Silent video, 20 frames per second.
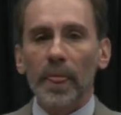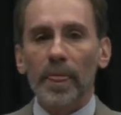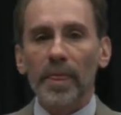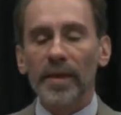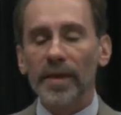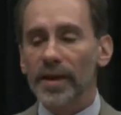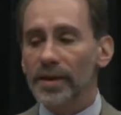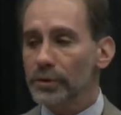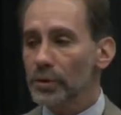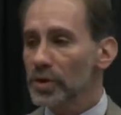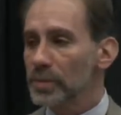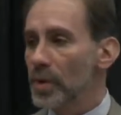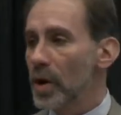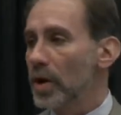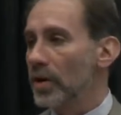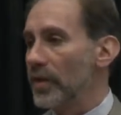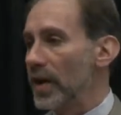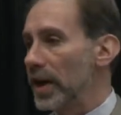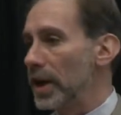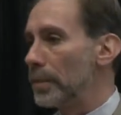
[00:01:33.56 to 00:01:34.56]
This was
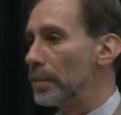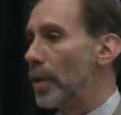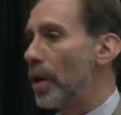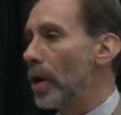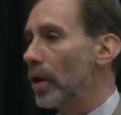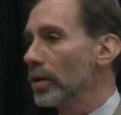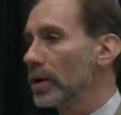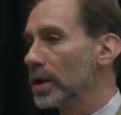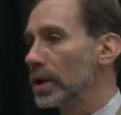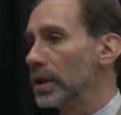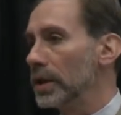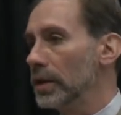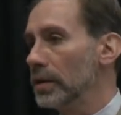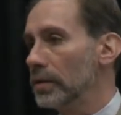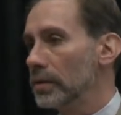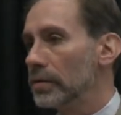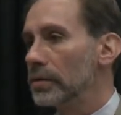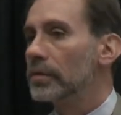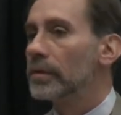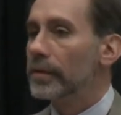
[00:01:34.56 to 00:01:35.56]
motivated
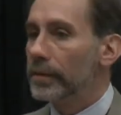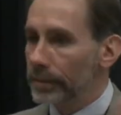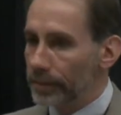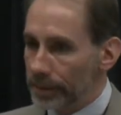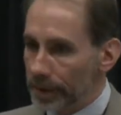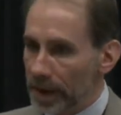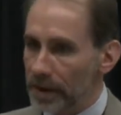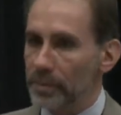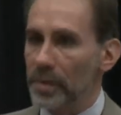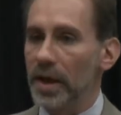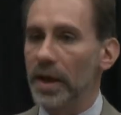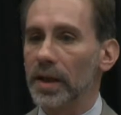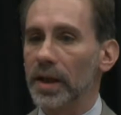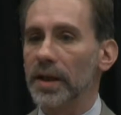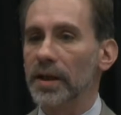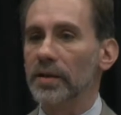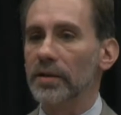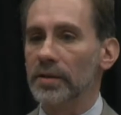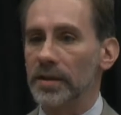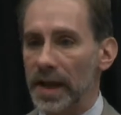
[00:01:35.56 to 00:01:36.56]
partly,
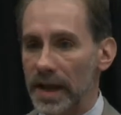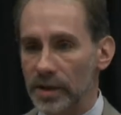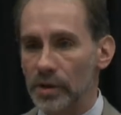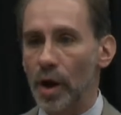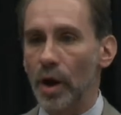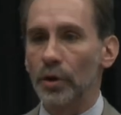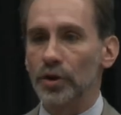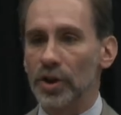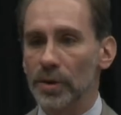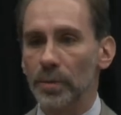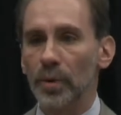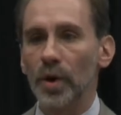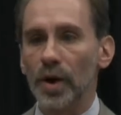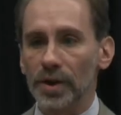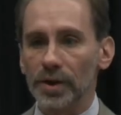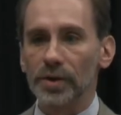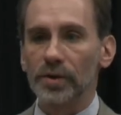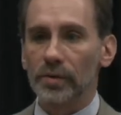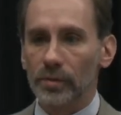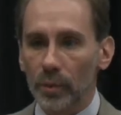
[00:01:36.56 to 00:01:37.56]
admittedly, technology
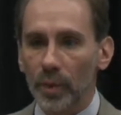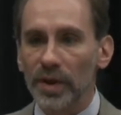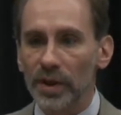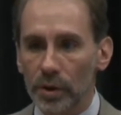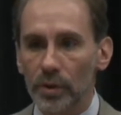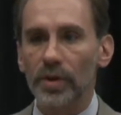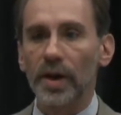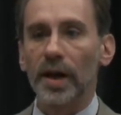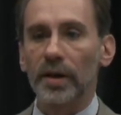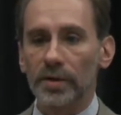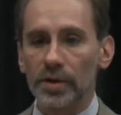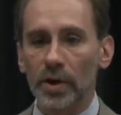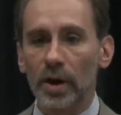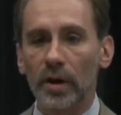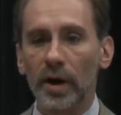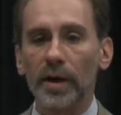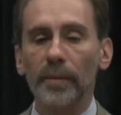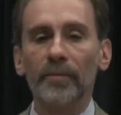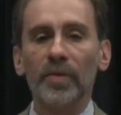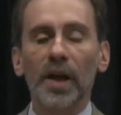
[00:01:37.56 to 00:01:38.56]
push. We do that,
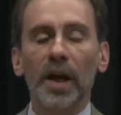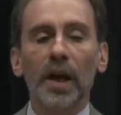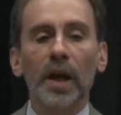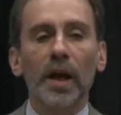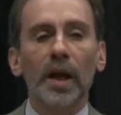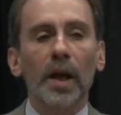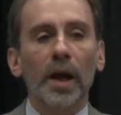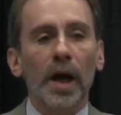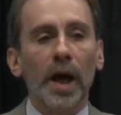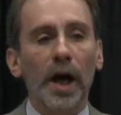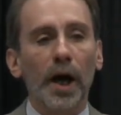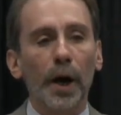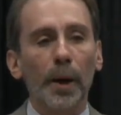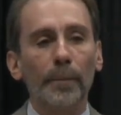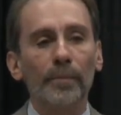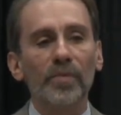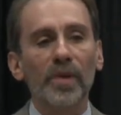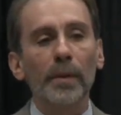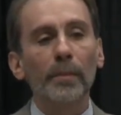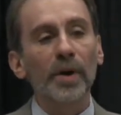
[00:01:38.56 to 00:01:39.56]
sorry.
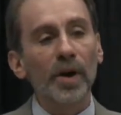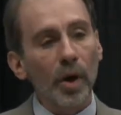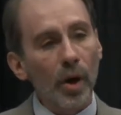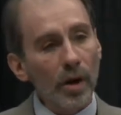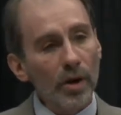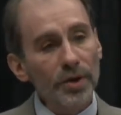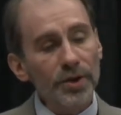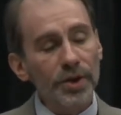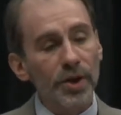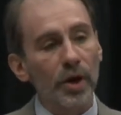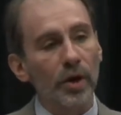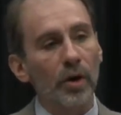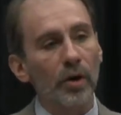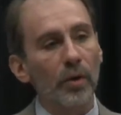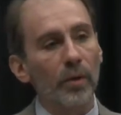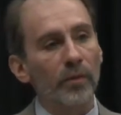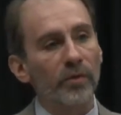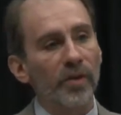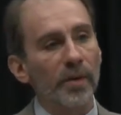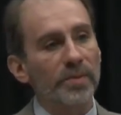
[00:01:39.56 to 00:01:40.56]
But
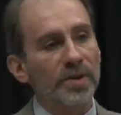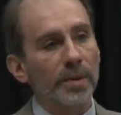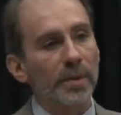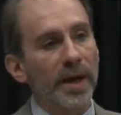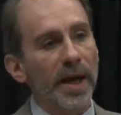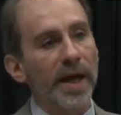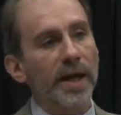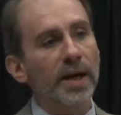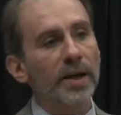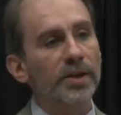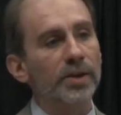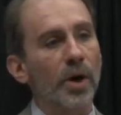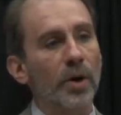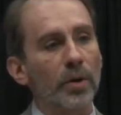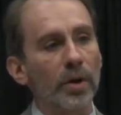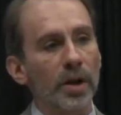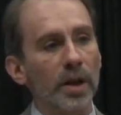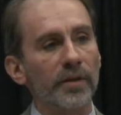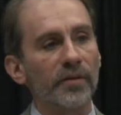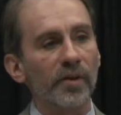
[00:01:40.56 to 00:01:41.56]
also from some
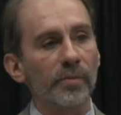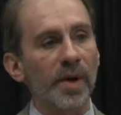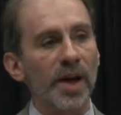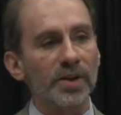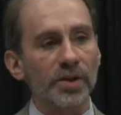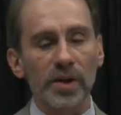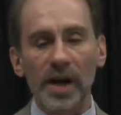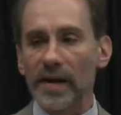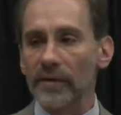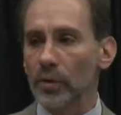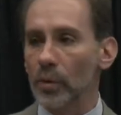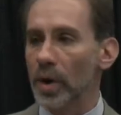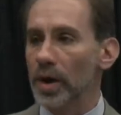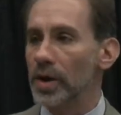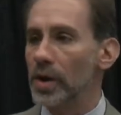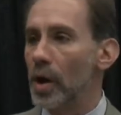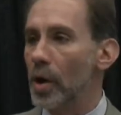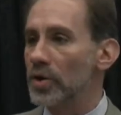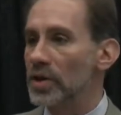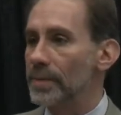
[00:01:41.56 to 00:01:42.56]
anecdotal information.
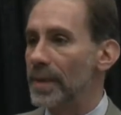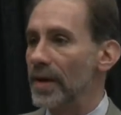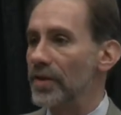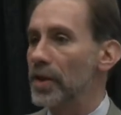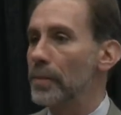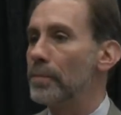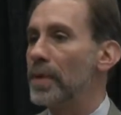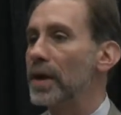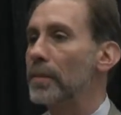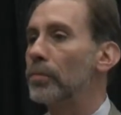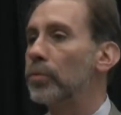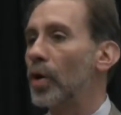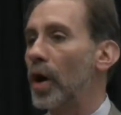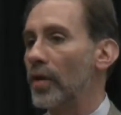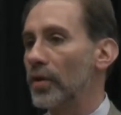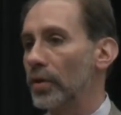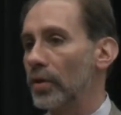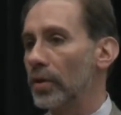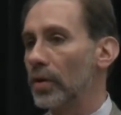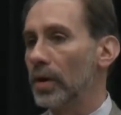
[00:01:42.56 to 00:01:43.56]
Everyone knows about the big
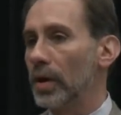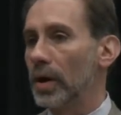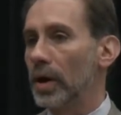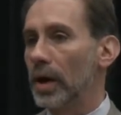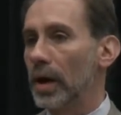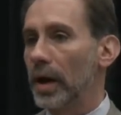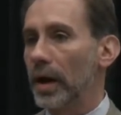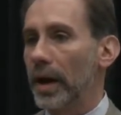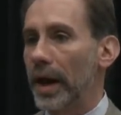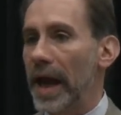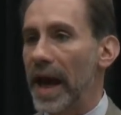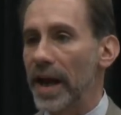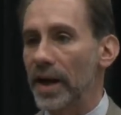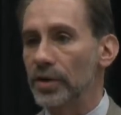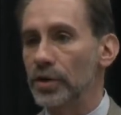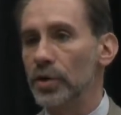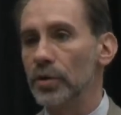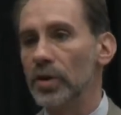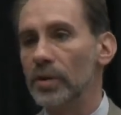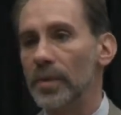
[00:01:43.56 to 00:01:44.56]
brother
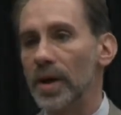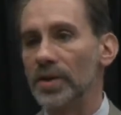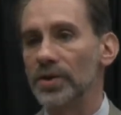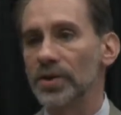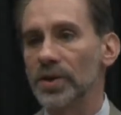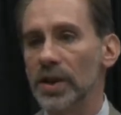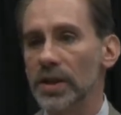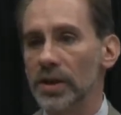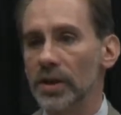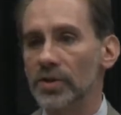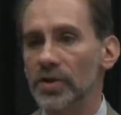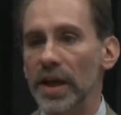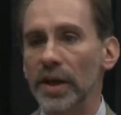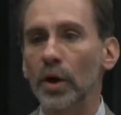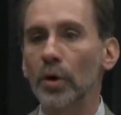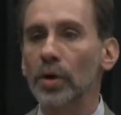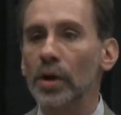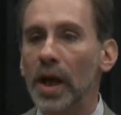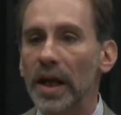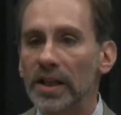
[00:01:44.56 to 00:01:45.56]
attitude amongst seniors. They
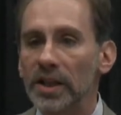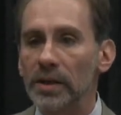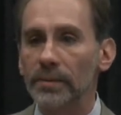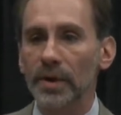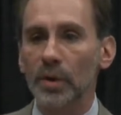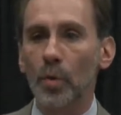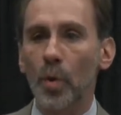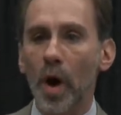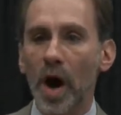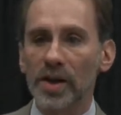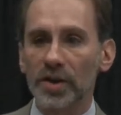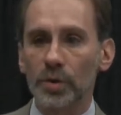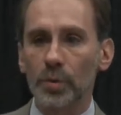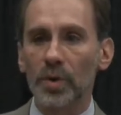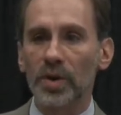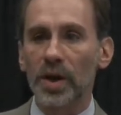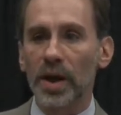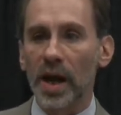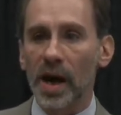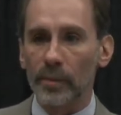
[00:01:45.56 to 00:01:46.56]
don't like to be watched
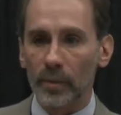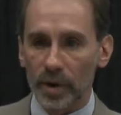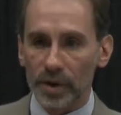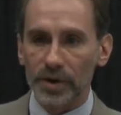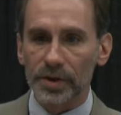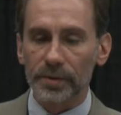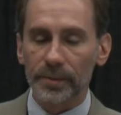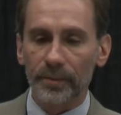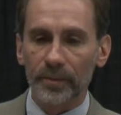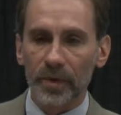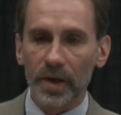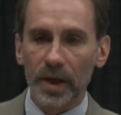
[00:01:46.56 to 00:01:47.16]
with cameras.